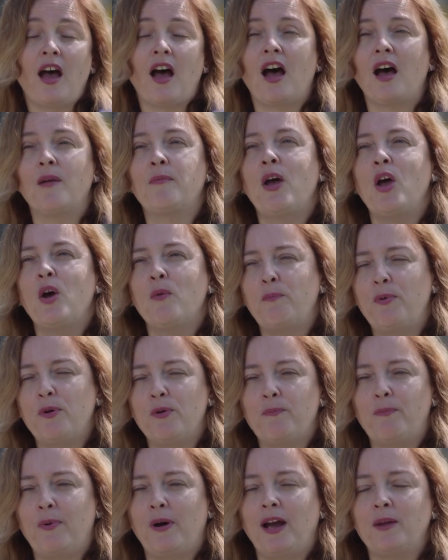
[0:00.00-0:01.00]

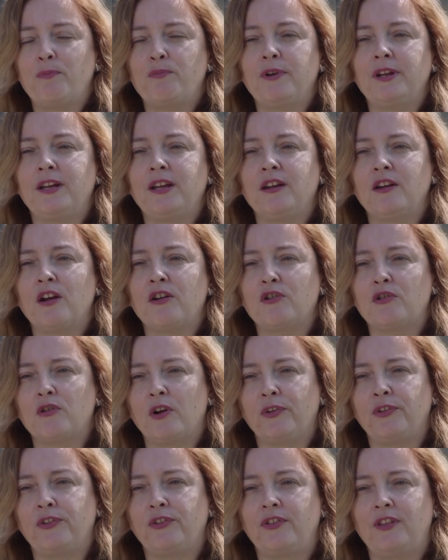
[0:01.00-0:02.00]
but by bringing
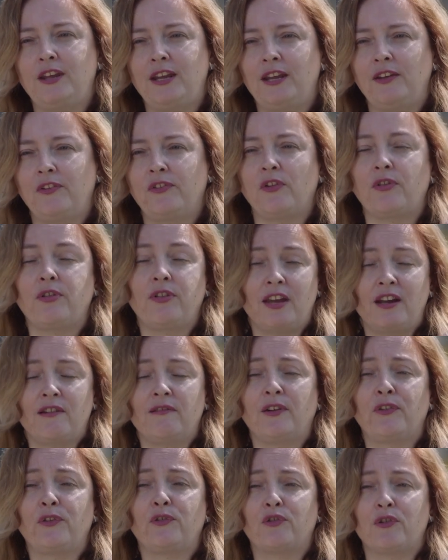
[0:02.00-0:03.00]
across these
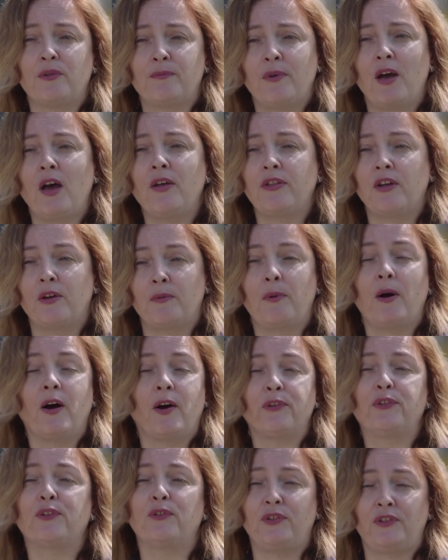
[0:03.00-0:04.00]
theories from other
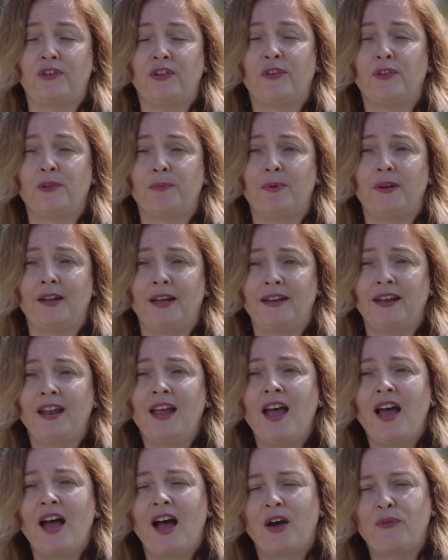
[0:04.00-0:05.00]
parts of the discipline,
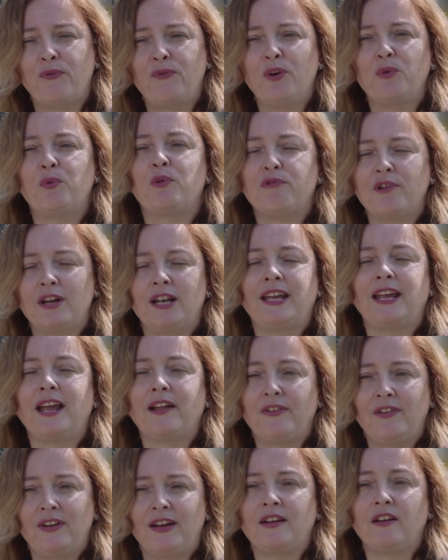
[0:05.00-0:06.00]
I feel we're really
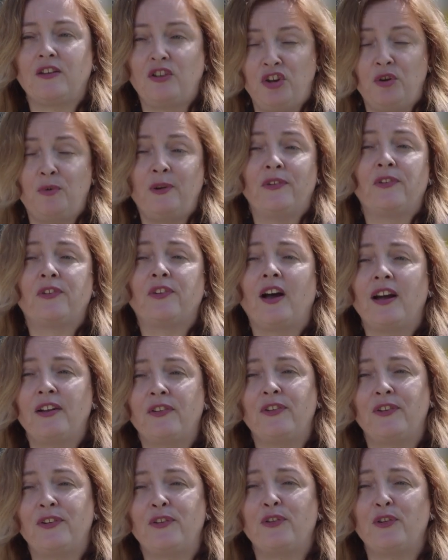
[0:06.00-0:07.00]
getting new
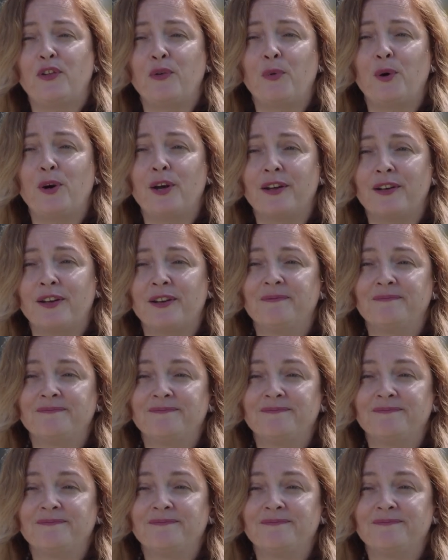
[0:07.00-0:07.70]
insights into the work.